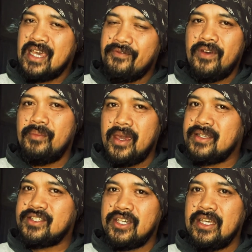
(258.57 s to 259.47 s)
FMA
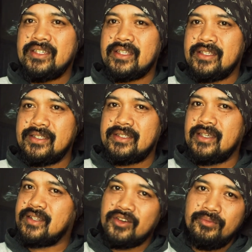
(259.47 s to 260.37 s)
is changing these
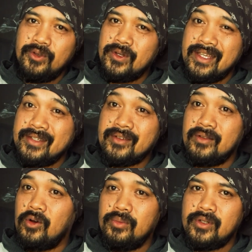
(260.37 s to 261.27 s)
days. The community is
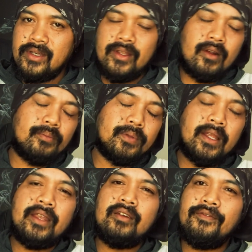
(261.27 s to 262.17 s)
global, and there are
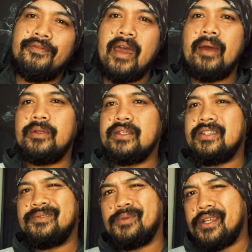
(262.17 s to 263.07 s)
plenty of
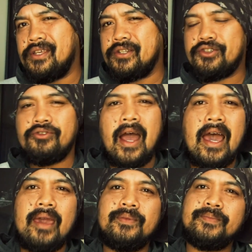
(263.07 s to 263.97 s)
families, plenty of
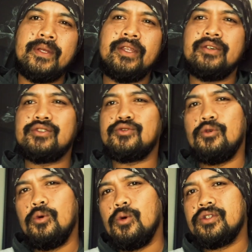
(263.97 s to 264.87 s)
tribes, plenty of
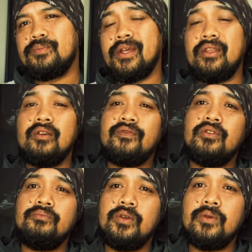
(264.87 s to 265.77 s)
schools, plenty of
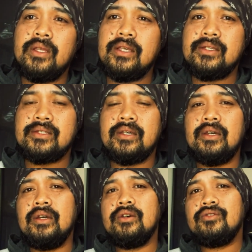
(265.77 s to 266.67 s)
communities
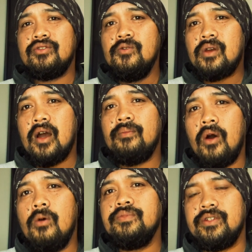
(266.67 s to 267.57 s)
to come
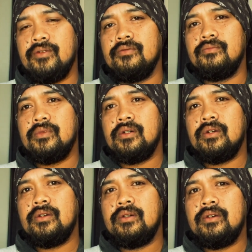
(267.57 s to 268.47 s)
home to.
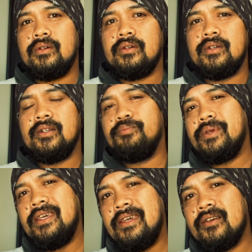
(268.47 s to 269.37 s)
It'll
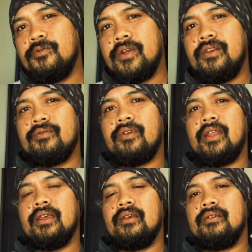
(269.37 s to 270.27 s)
be here when you're
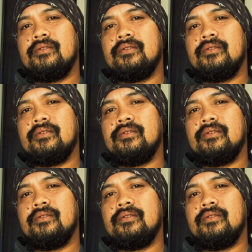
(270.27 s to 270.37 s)
ready.